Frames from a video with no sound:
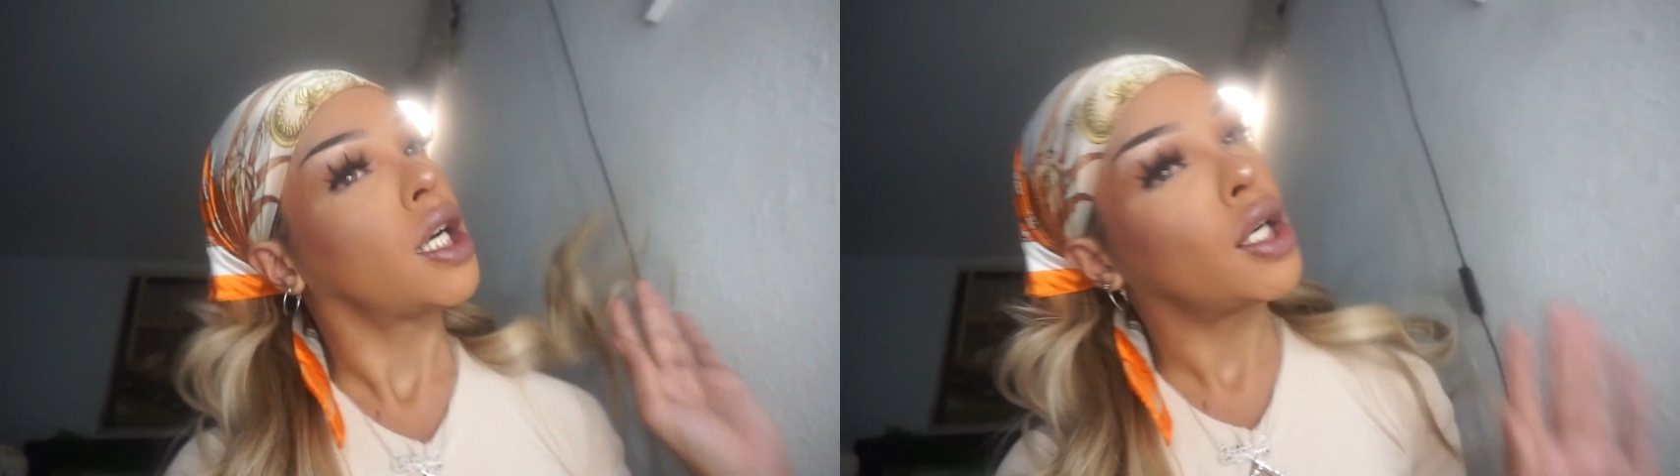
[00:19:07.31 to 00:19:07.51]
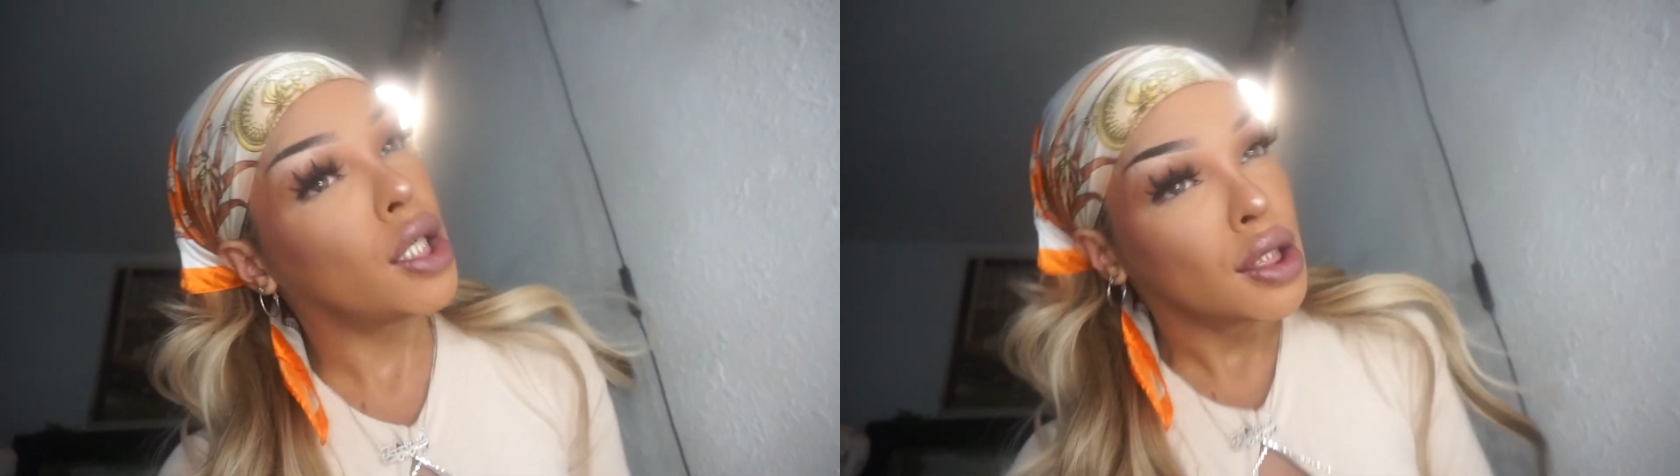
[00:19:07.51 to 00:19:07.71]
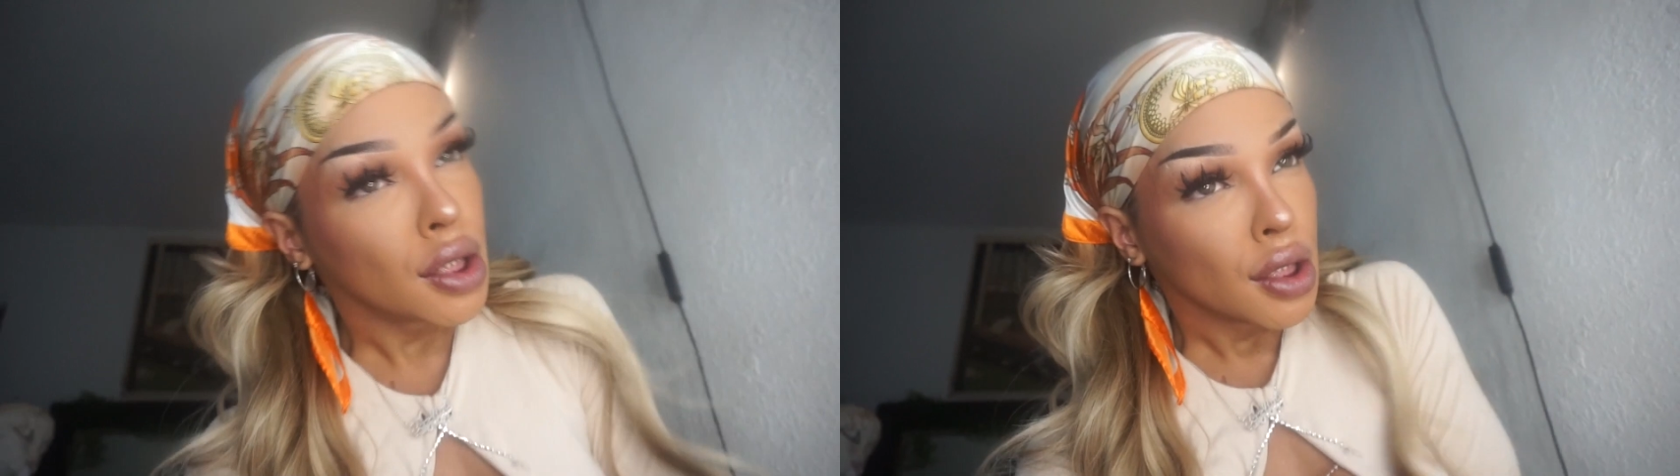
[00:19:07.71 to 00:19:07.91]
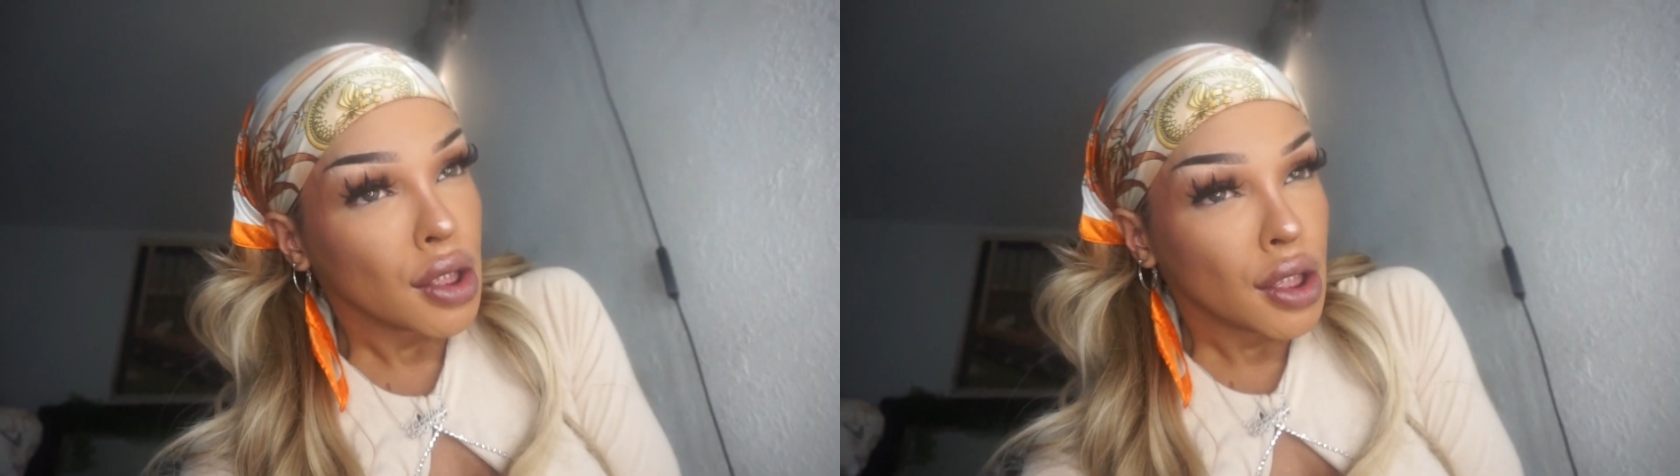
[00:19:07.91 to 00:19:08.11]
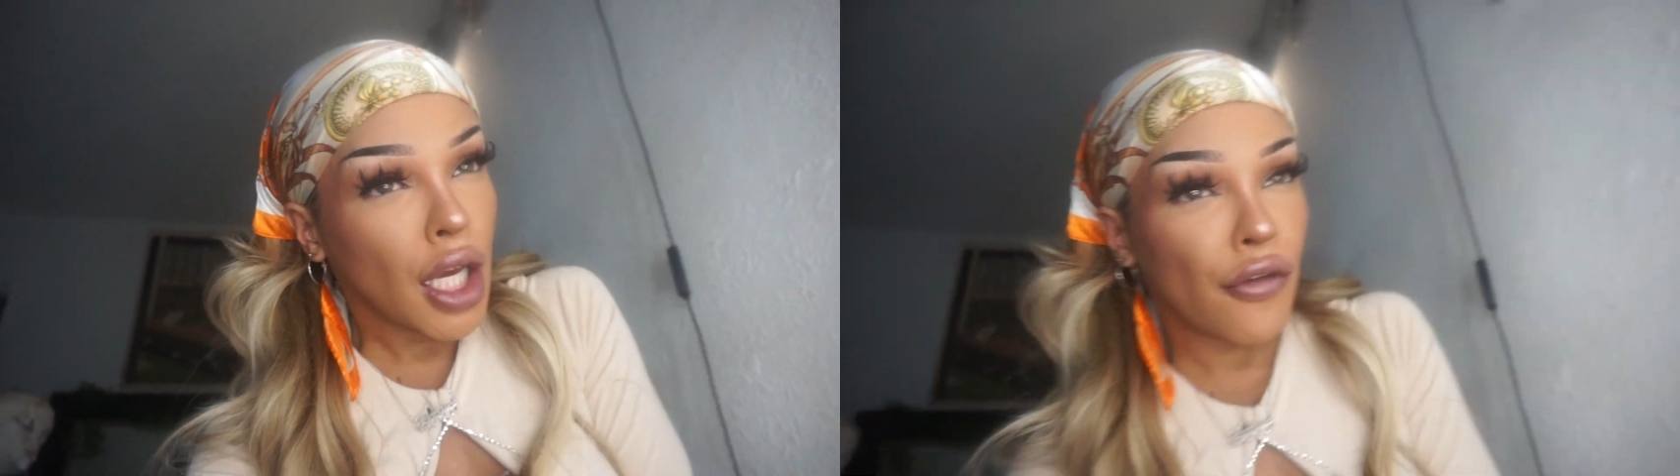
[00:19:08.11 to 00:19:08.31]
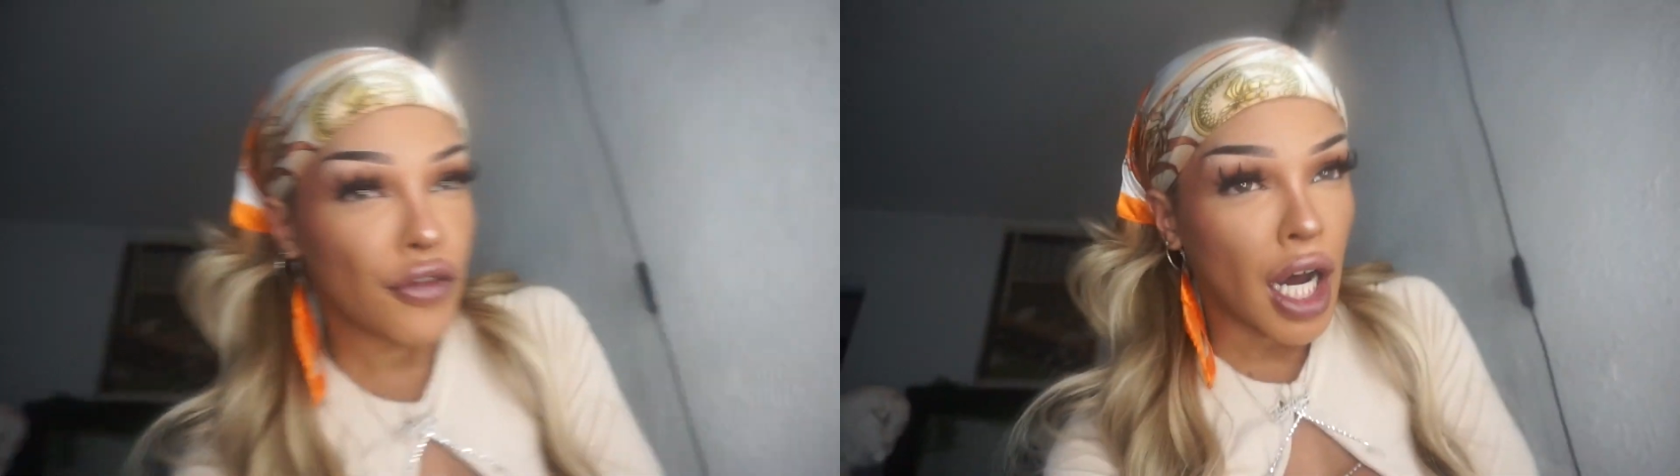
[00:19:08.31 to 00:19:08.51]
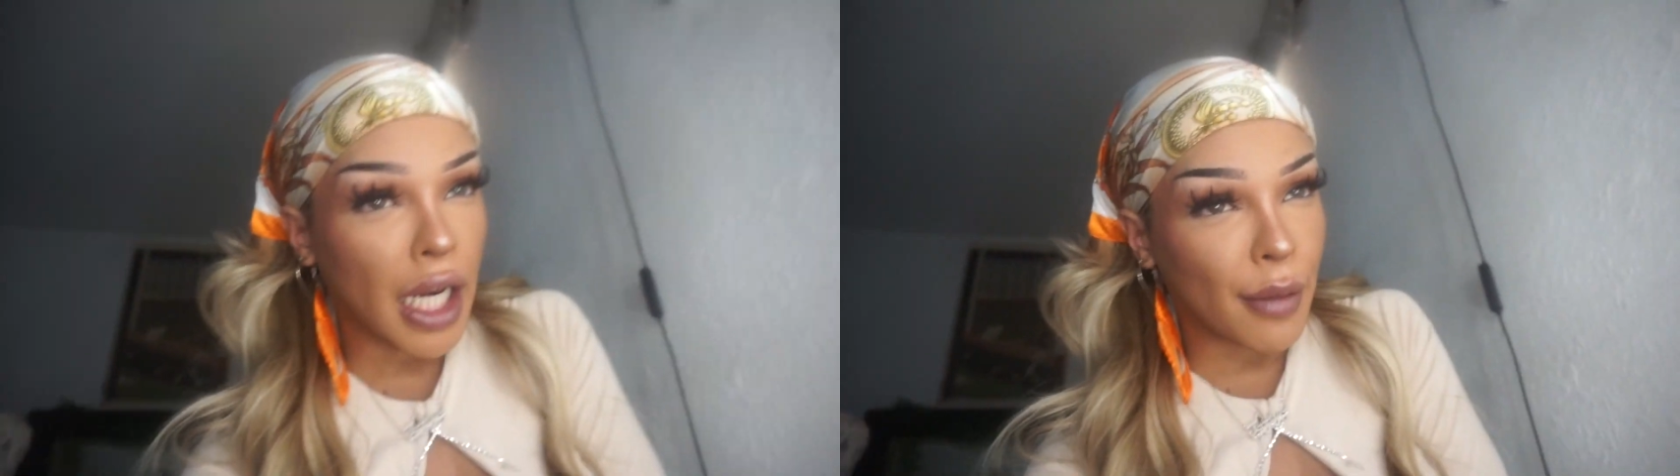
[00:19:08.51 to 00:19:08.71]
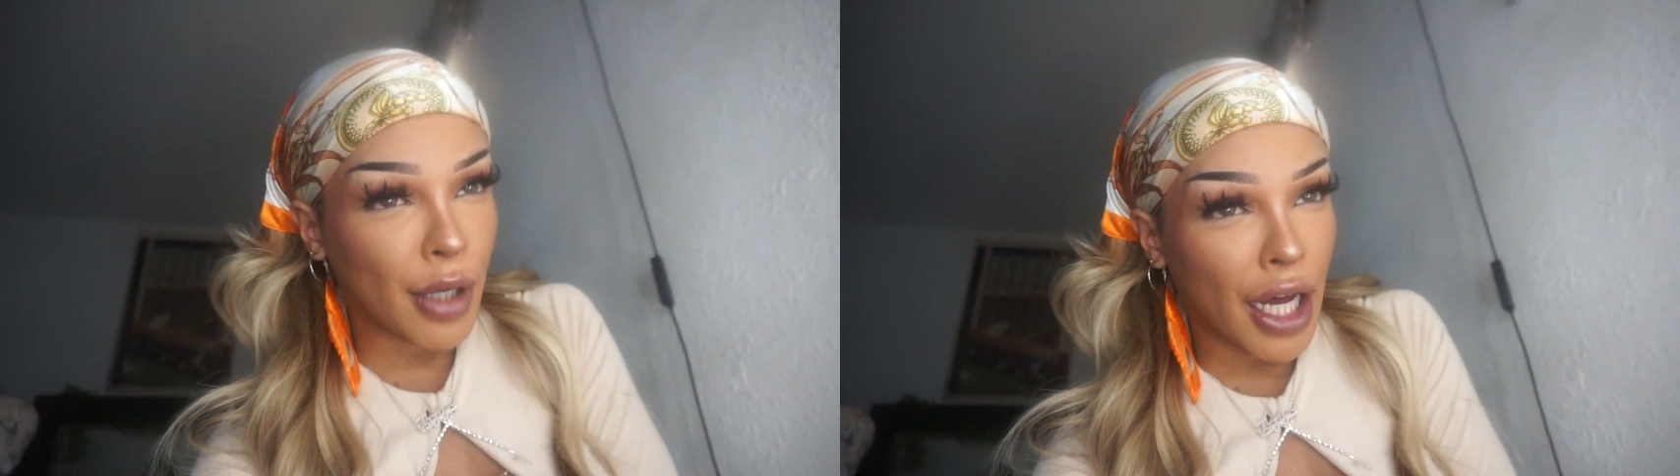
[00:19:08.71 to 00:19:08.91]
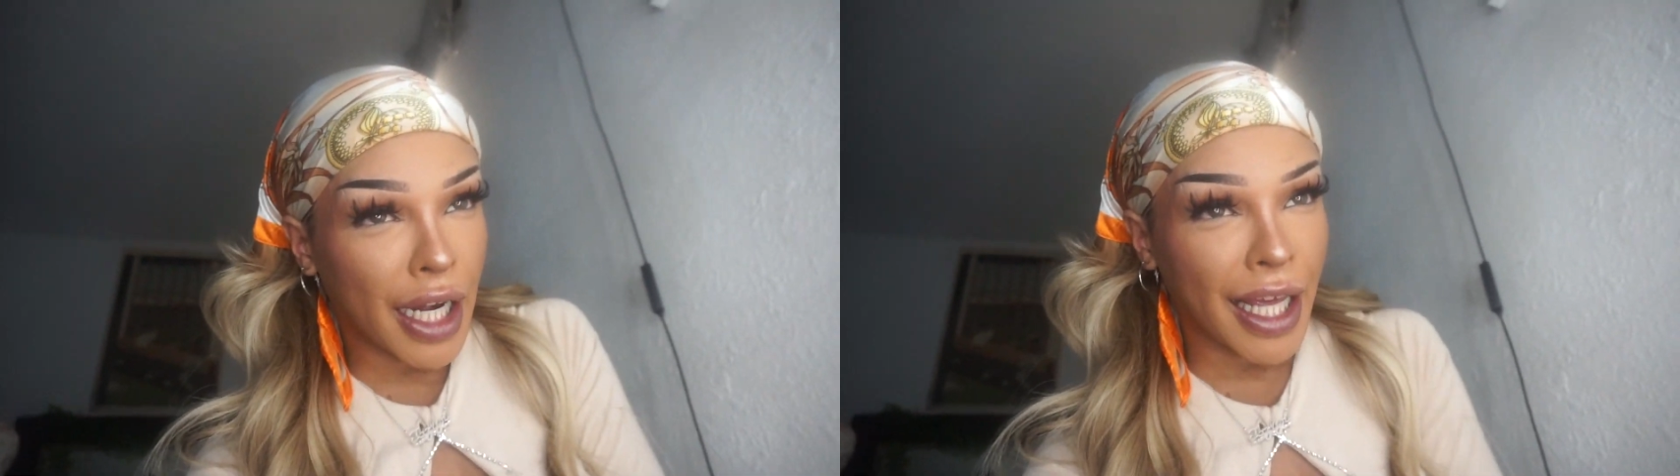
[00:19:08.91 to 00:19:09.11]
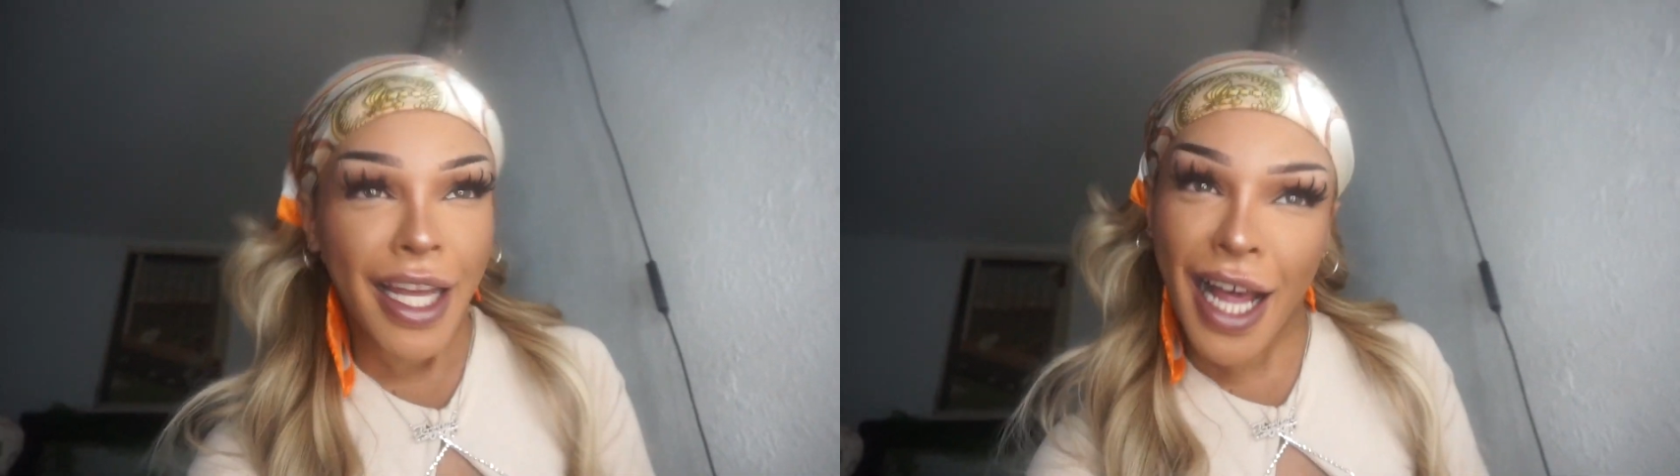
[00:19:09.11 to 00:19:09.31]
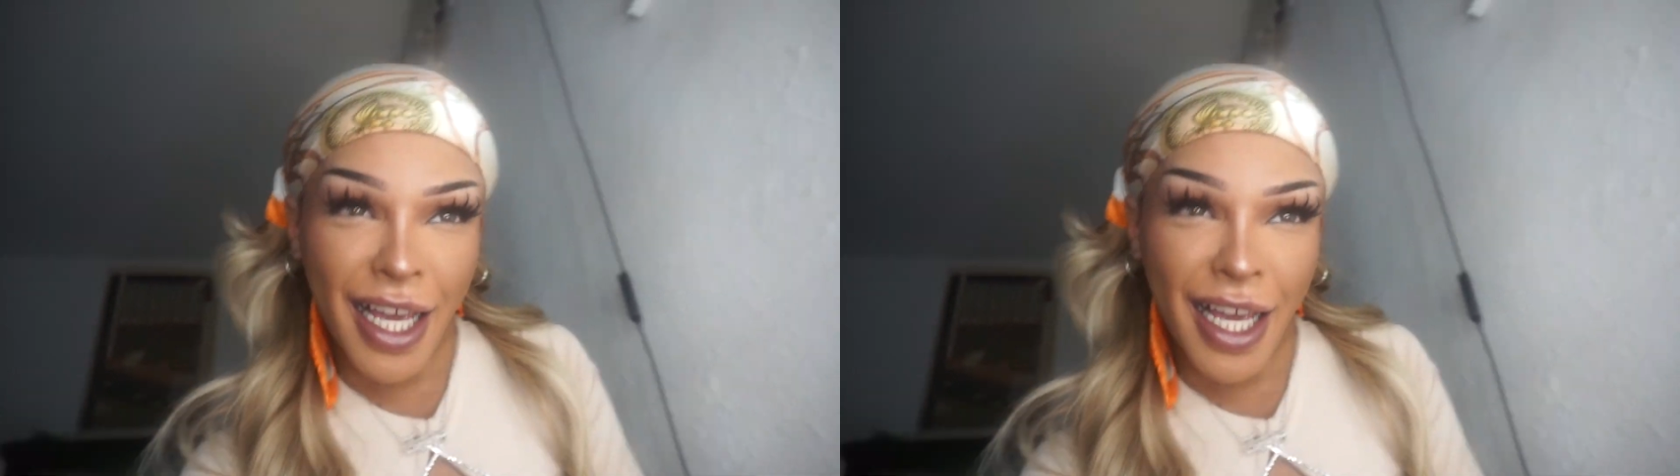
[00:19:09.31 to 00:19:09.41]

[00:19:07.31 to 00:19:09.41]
little sonnet bonnet.